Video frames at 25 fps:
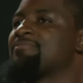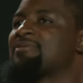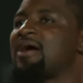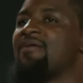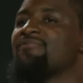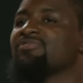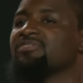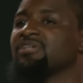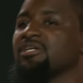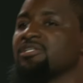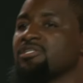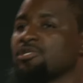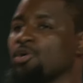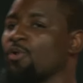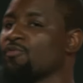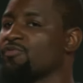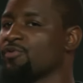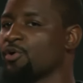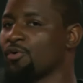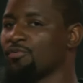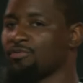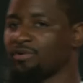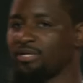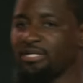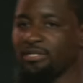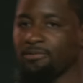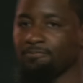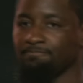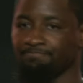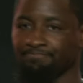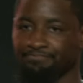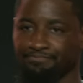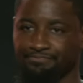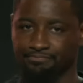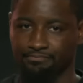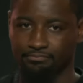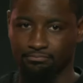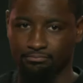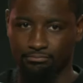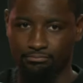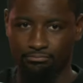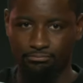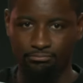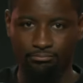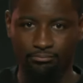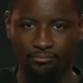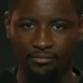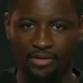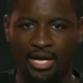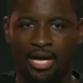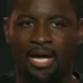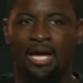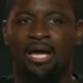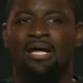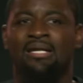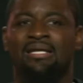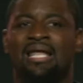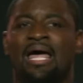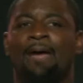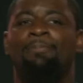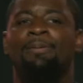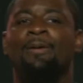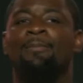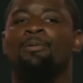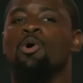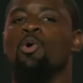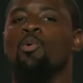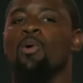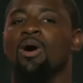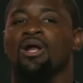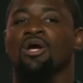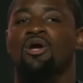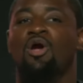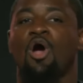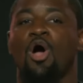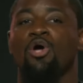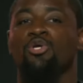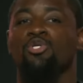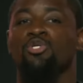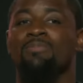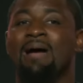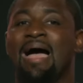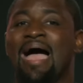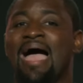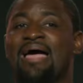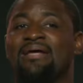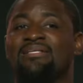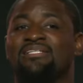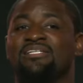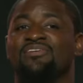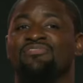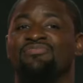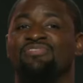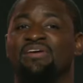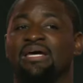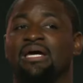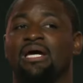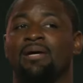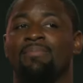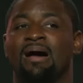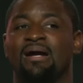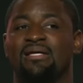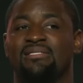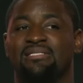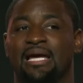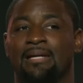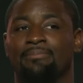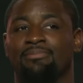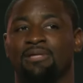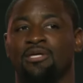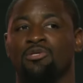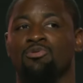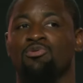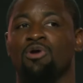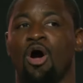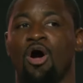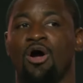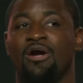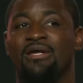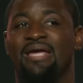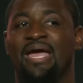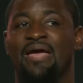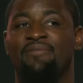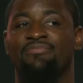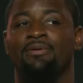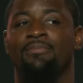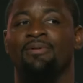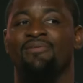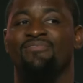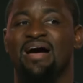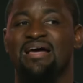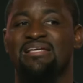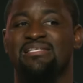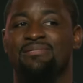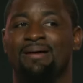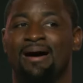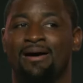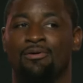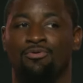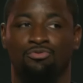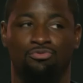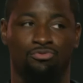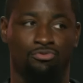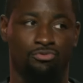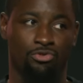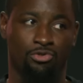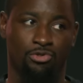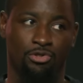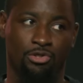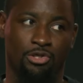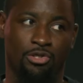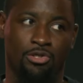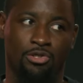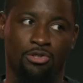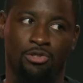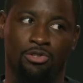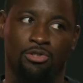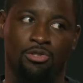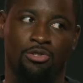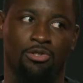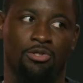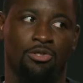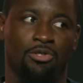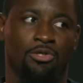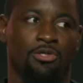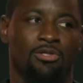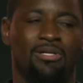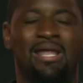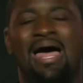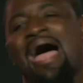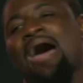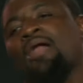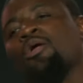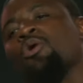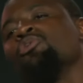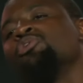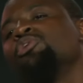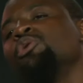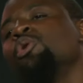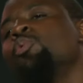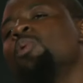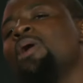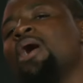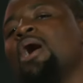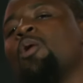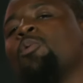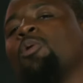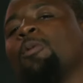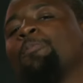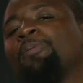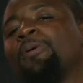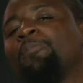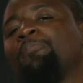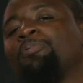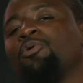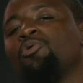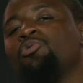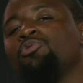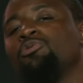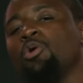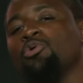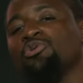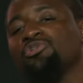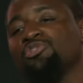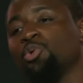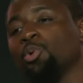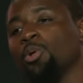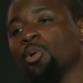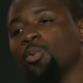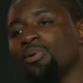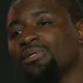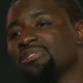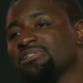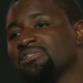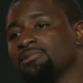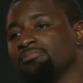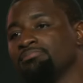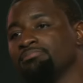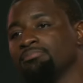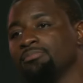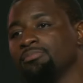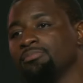conversation over and over again. Like people who want to call you back to vent about the same thing you already gave them advice about. Like I don't do well with people who don't store wisdom.